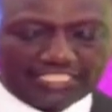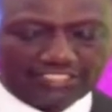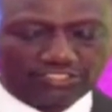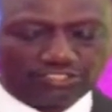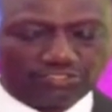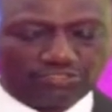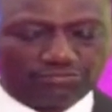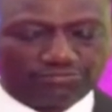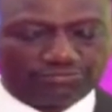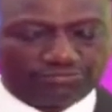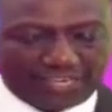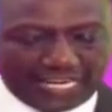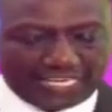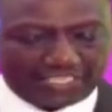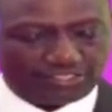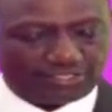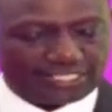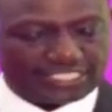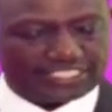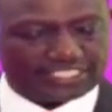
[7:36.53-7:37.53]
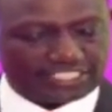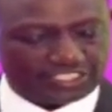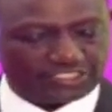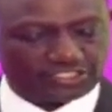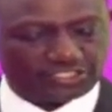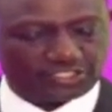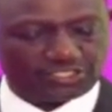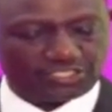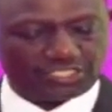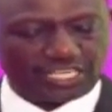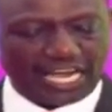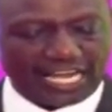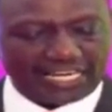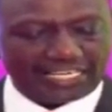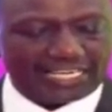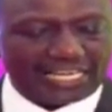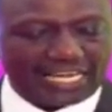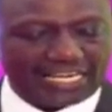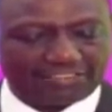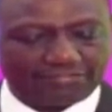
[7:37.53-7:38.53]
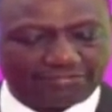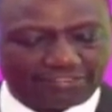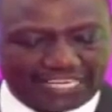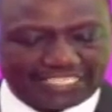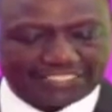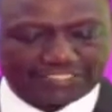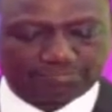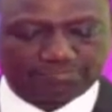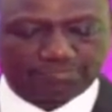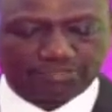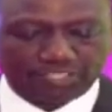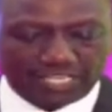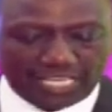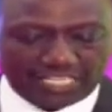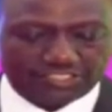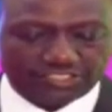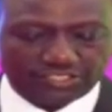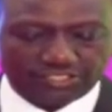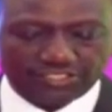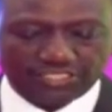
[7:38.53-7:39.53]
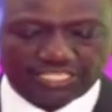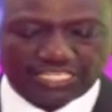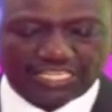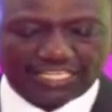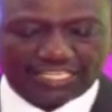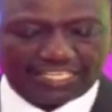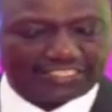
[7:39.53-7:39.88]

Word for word: into value addition and advanced production